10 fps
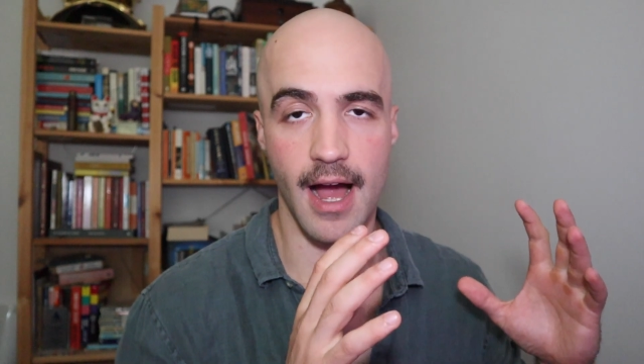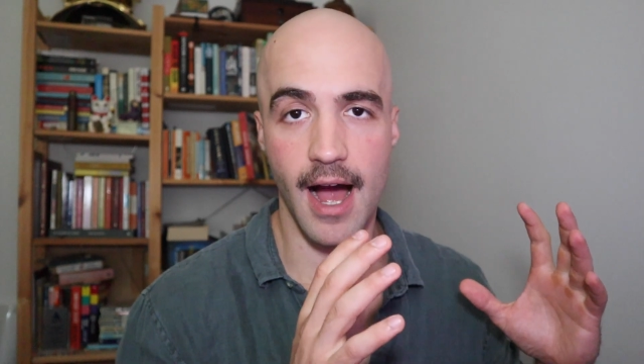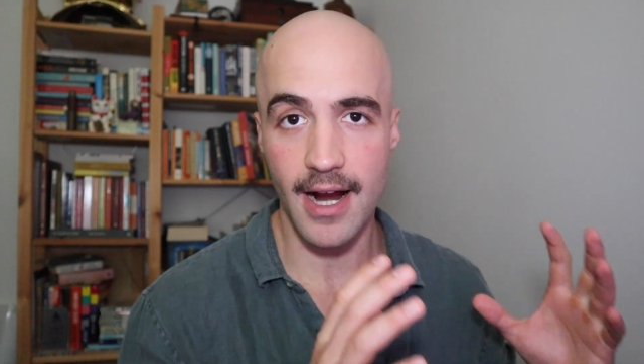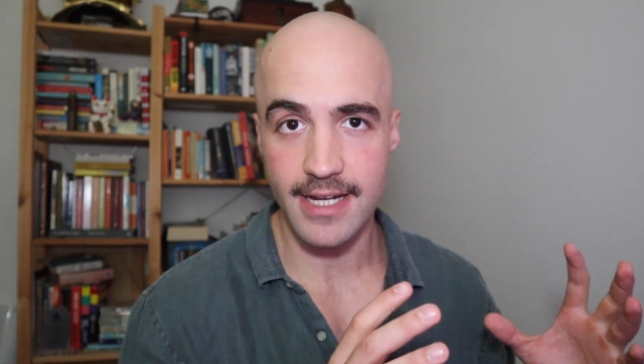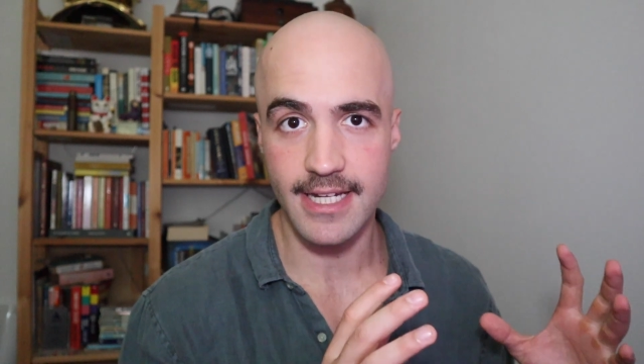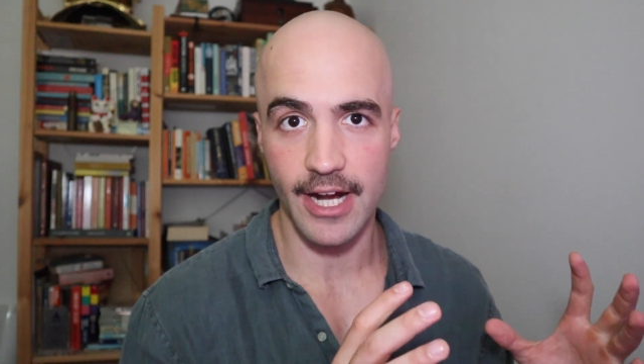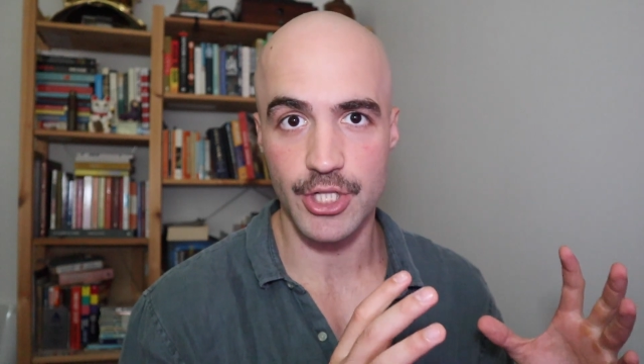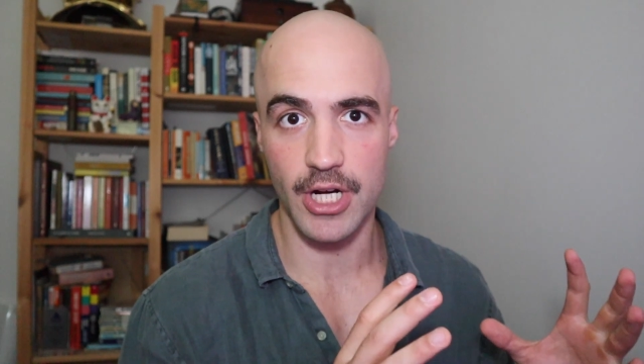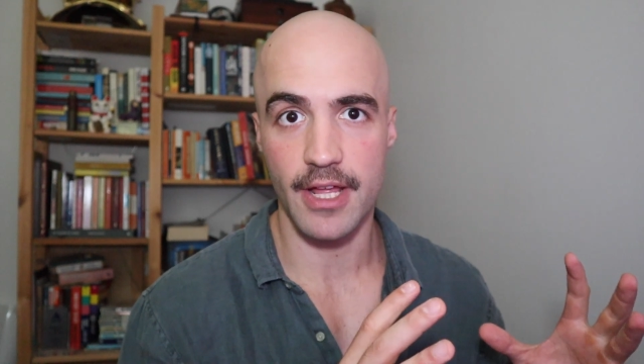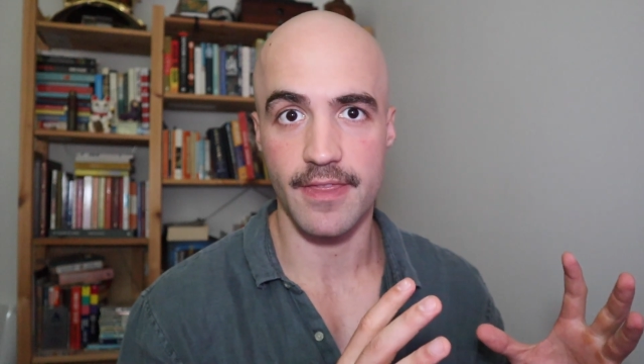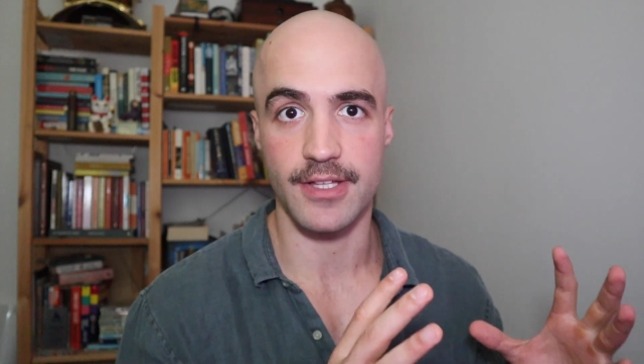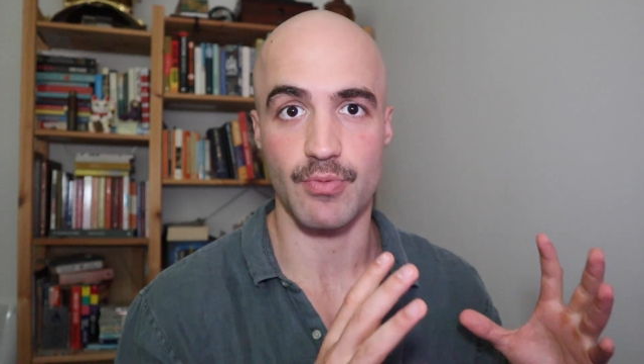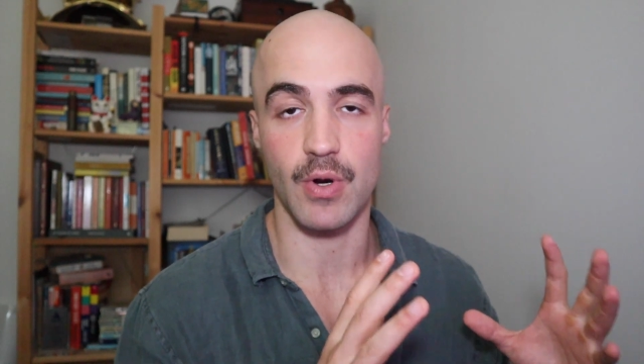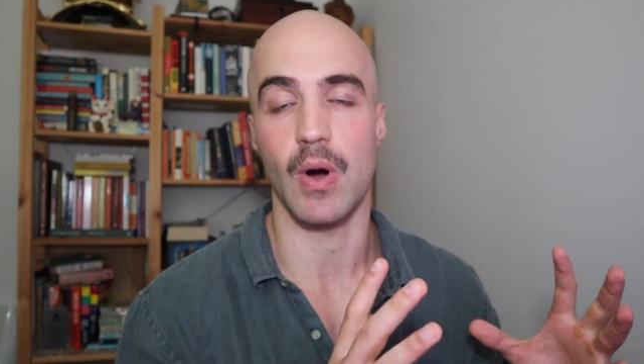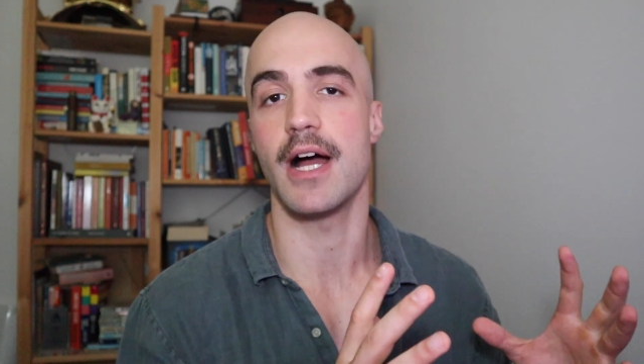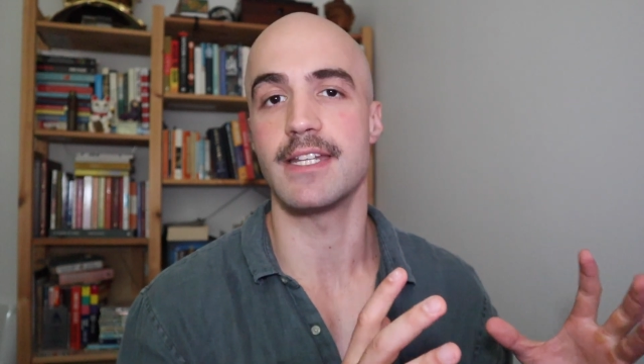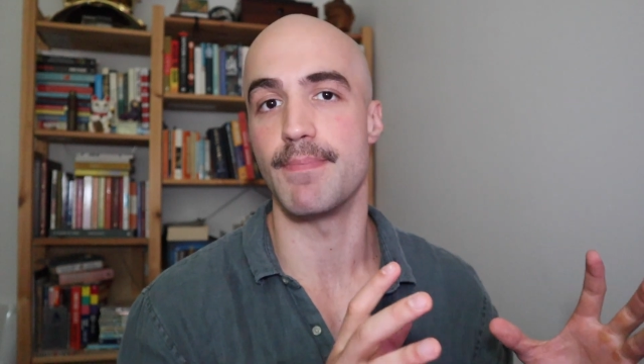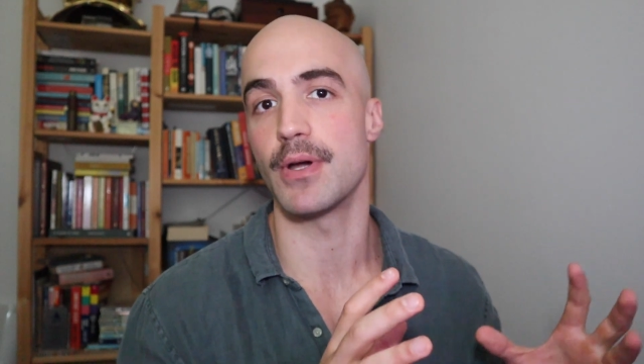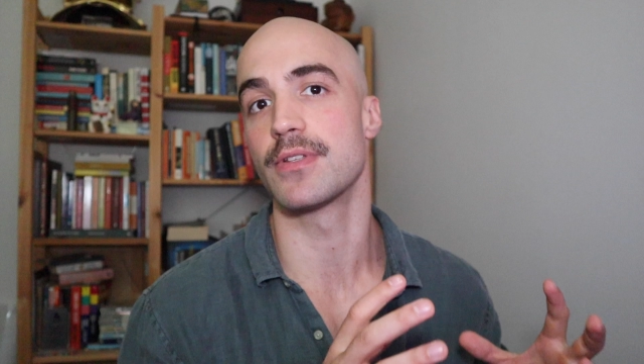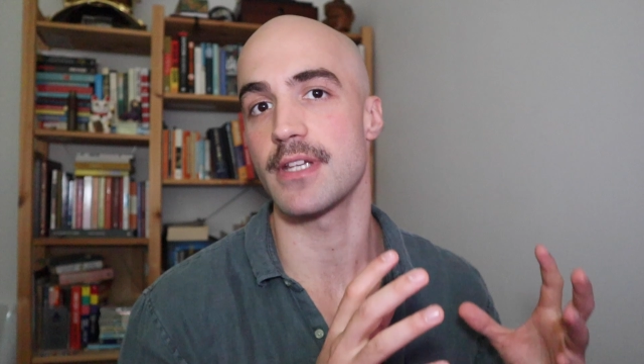architecture that's required to
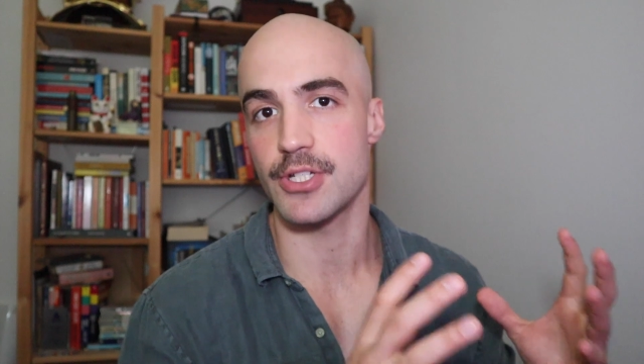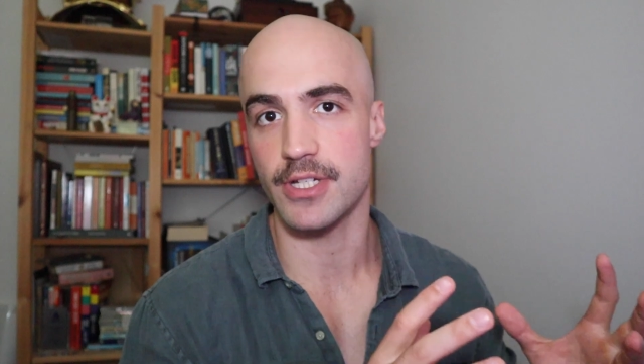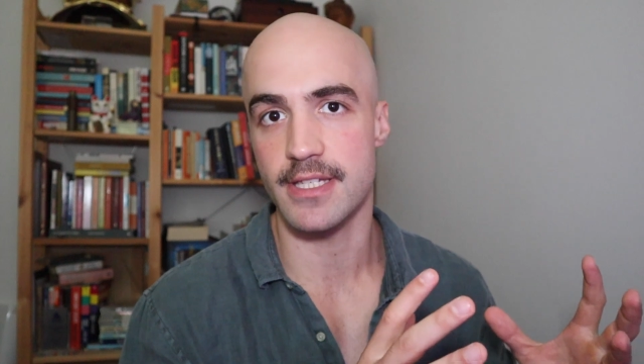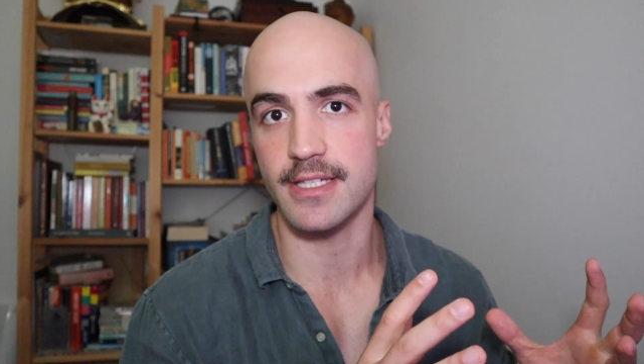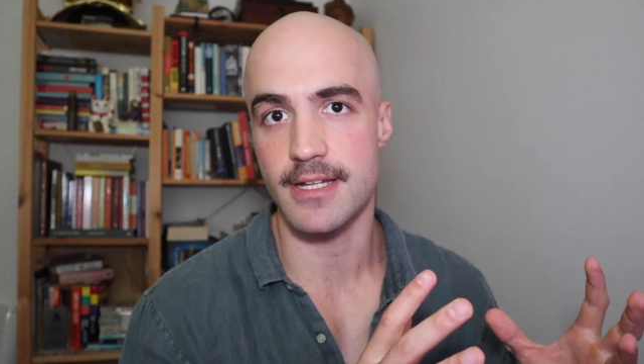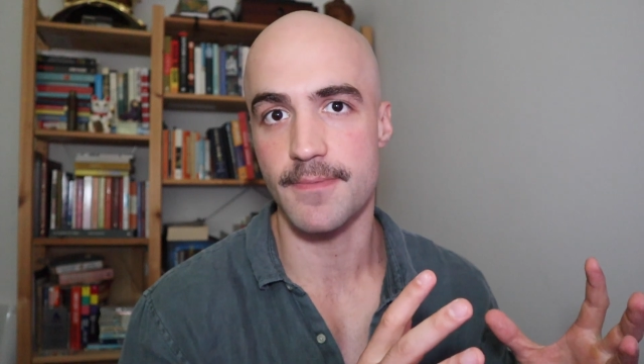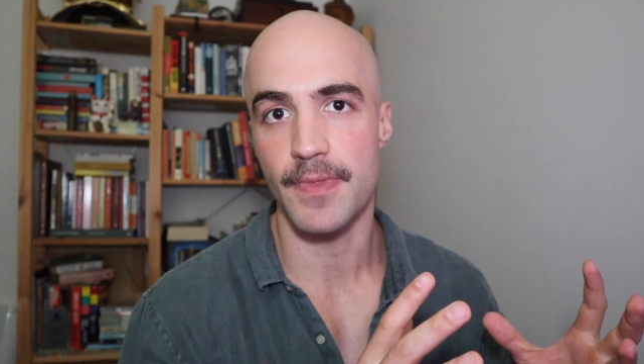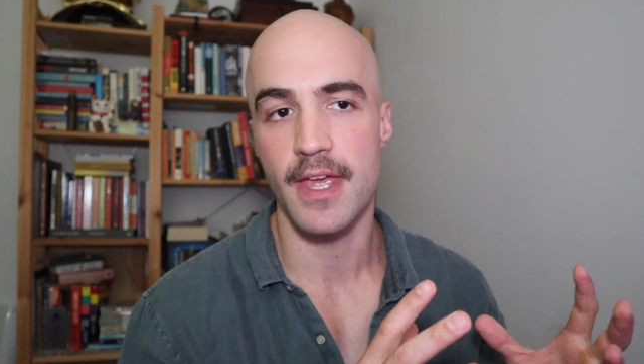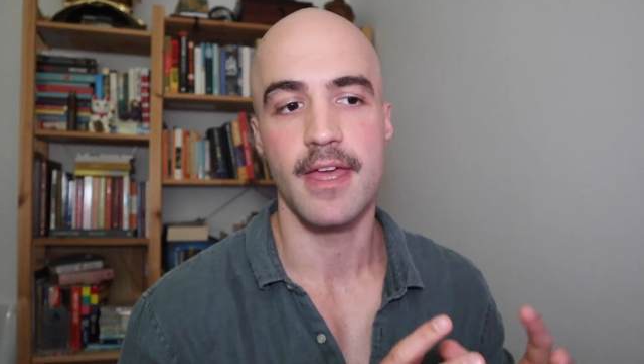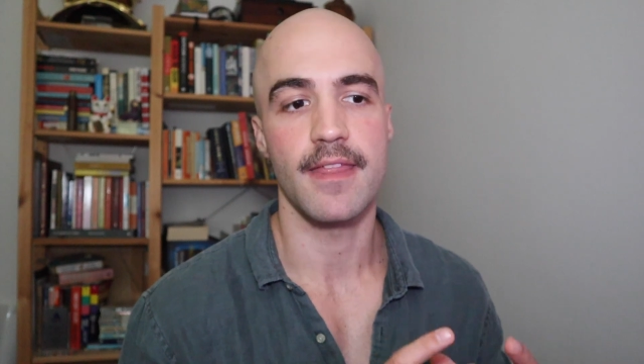build such a system,